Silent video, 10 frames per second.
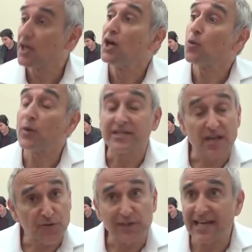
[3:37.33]
Wow. We
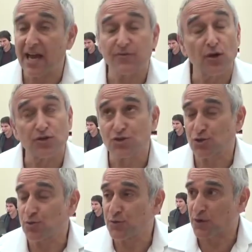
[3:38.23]
definitely have those
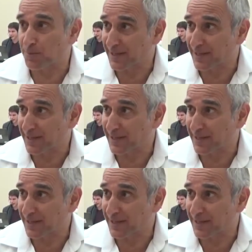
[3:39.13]
2 rooftop